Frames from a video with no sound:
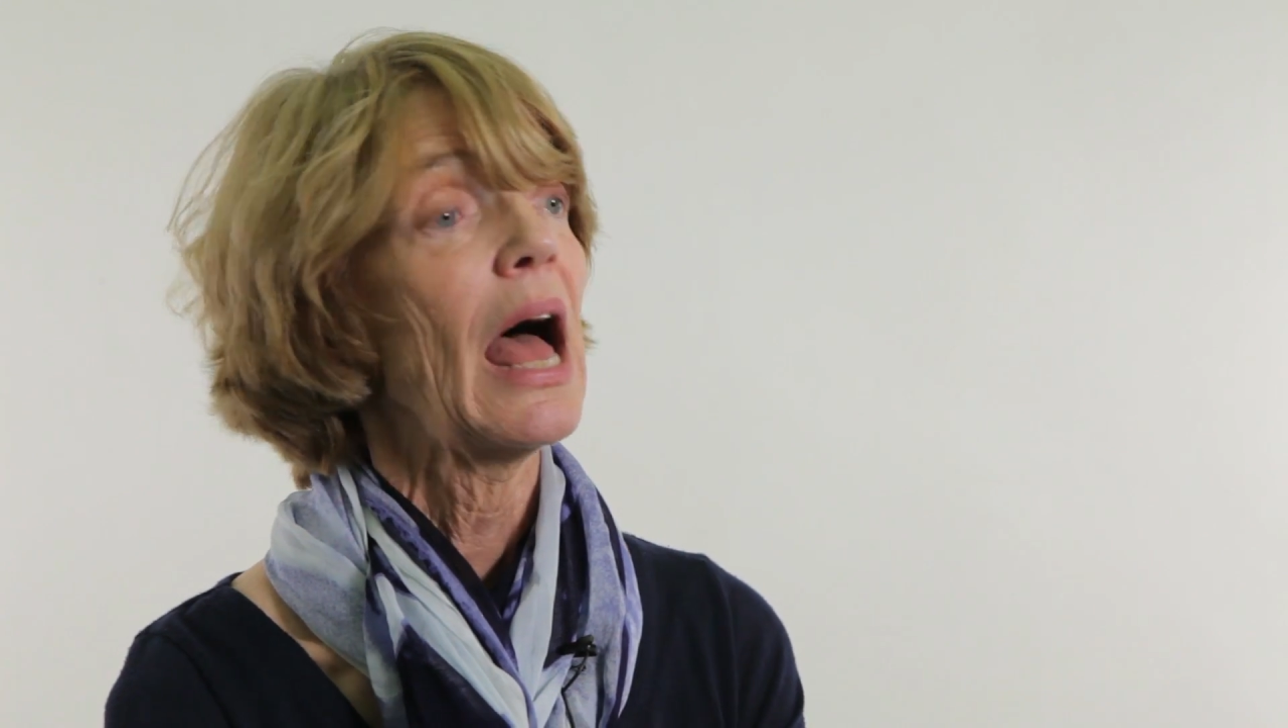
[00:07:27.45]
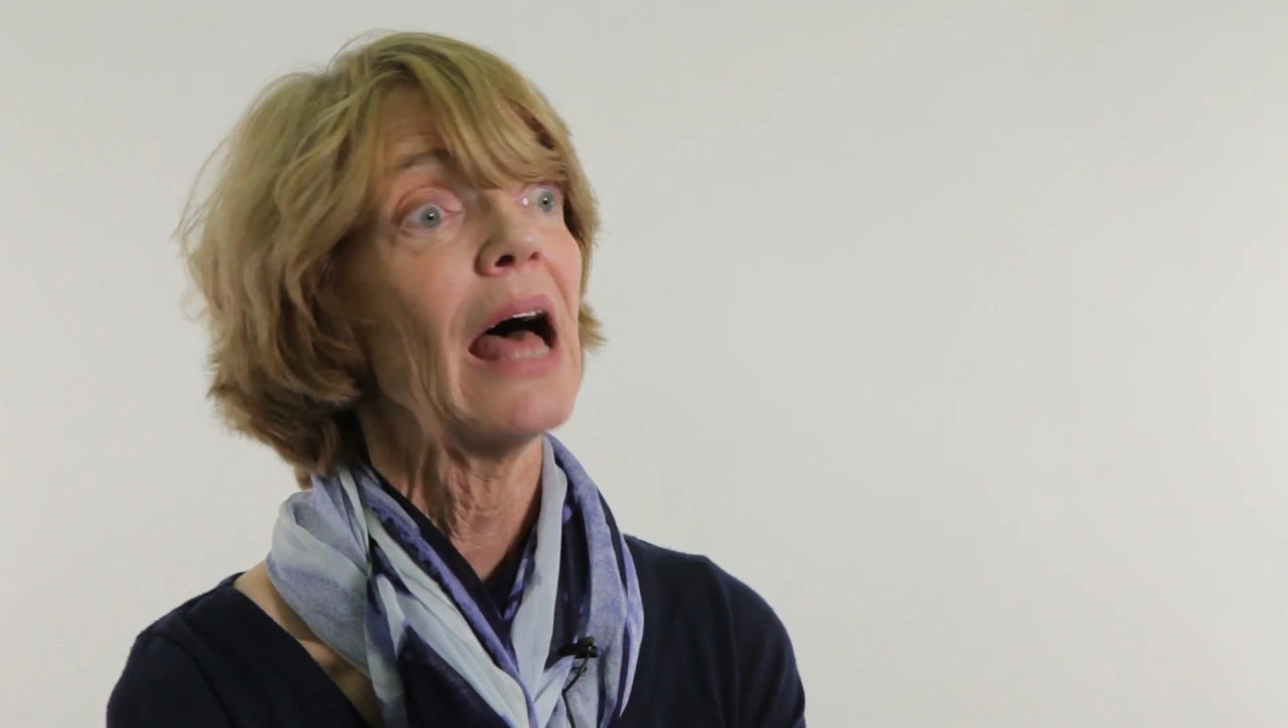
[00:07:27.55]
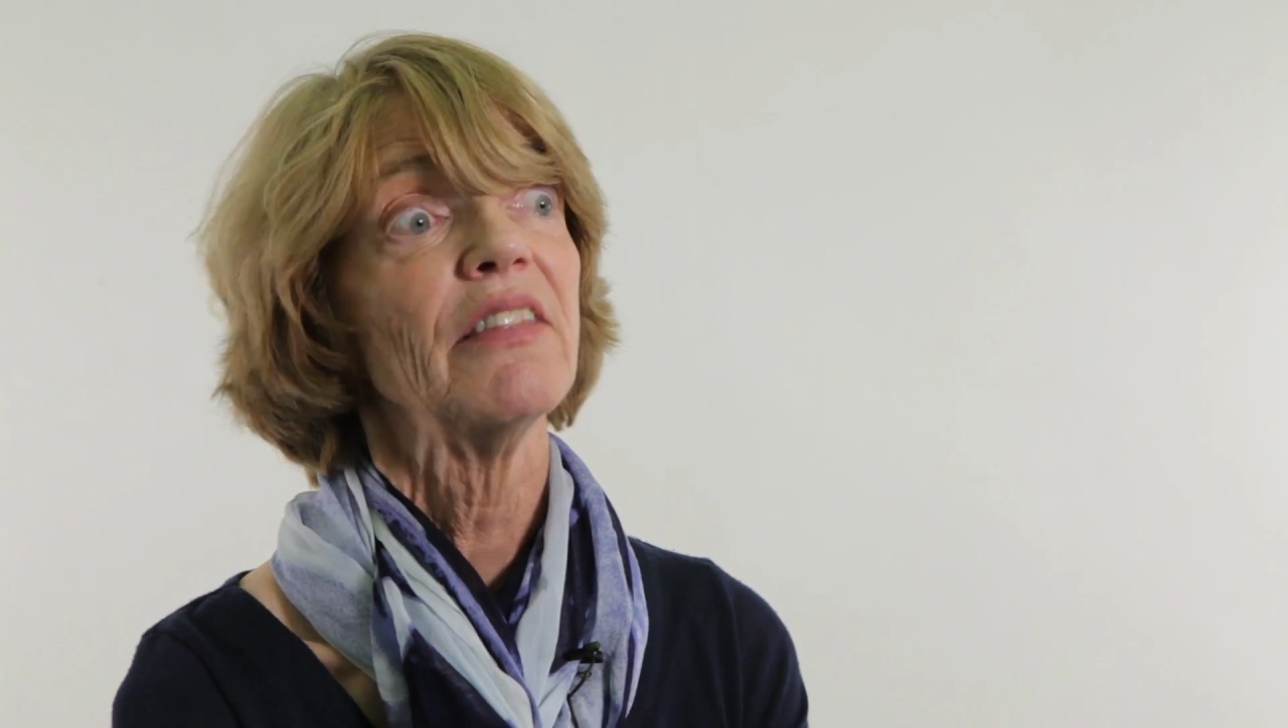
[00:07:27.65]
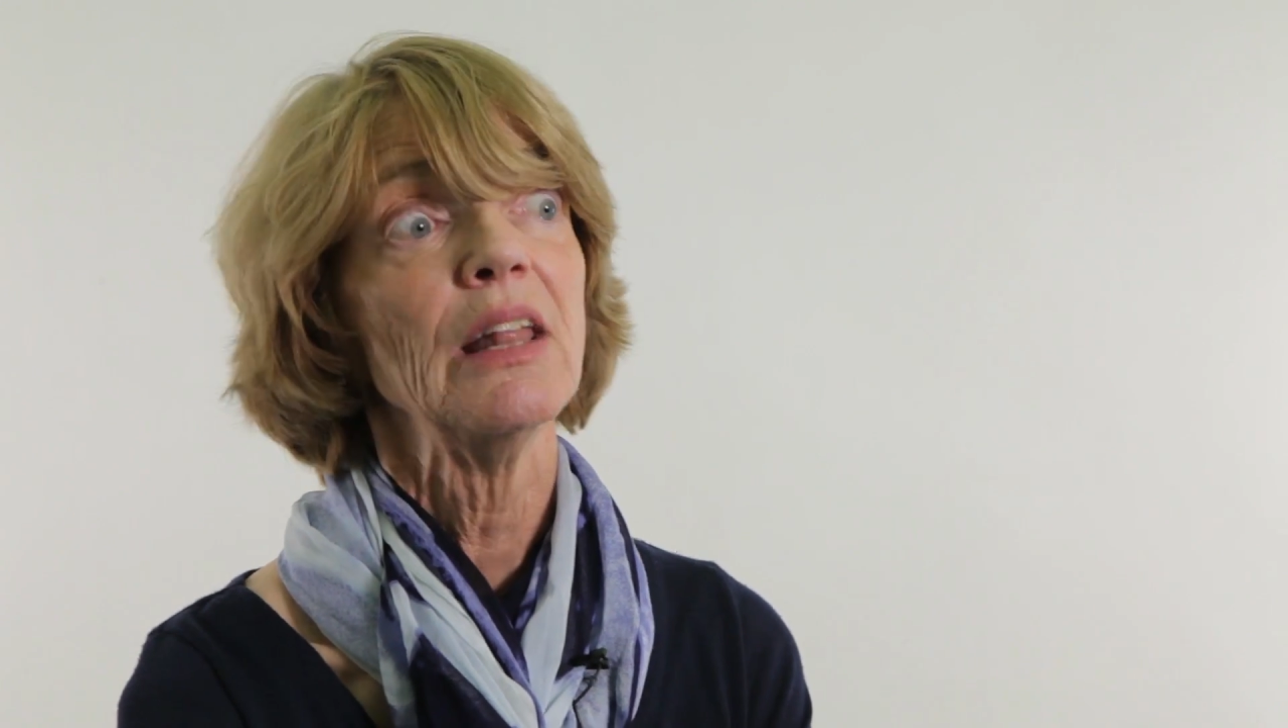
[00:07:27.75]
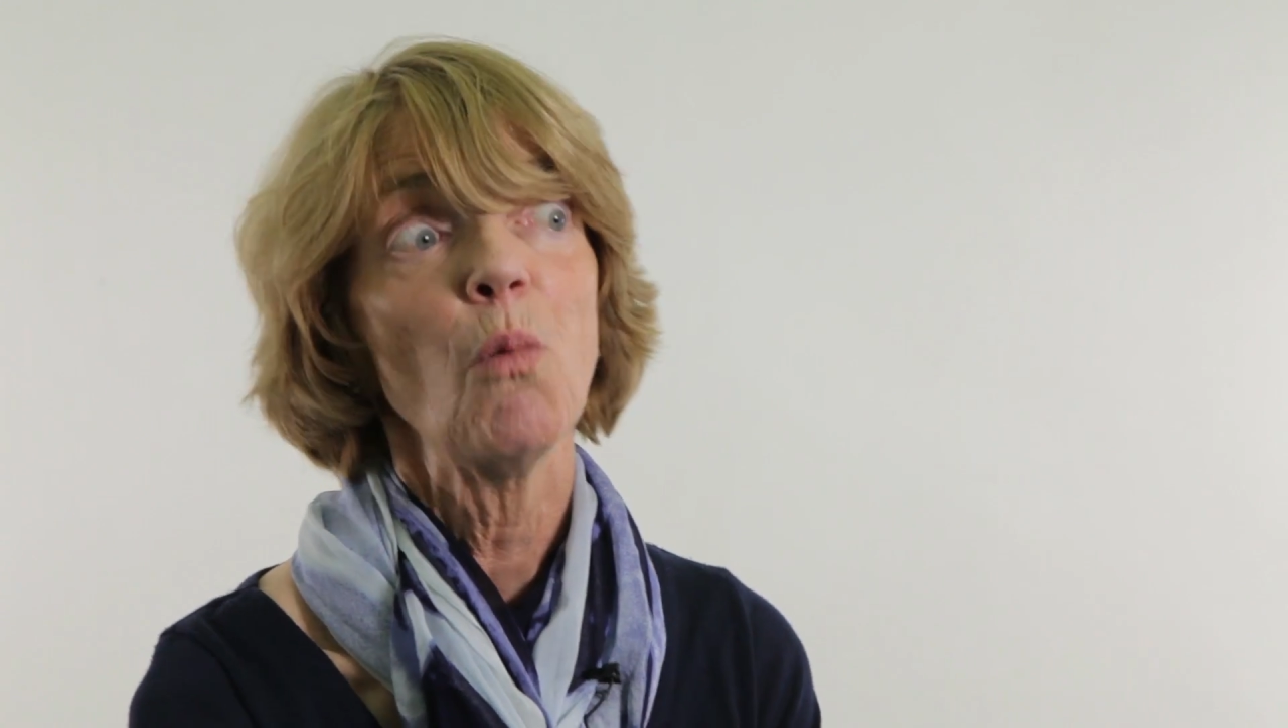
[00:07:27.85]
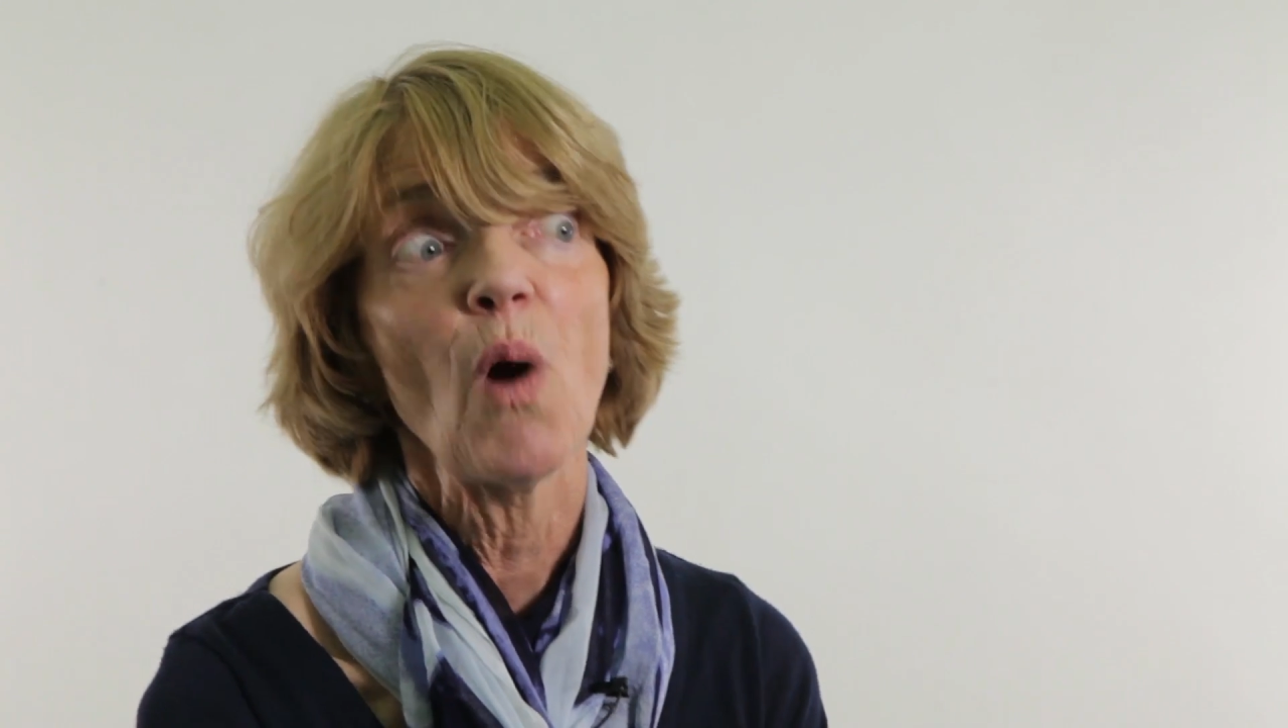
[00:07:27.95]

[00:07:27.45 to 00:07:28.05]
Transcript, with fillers: and